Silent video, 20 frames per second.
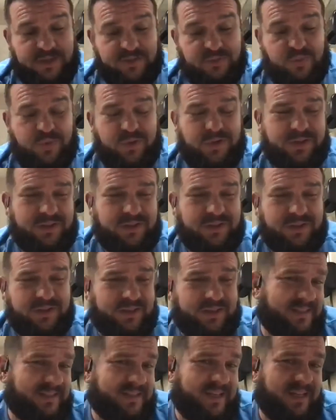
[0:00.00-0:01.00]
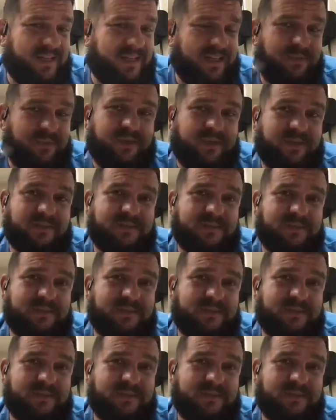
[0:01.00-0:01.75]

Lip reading: Because what that's telling me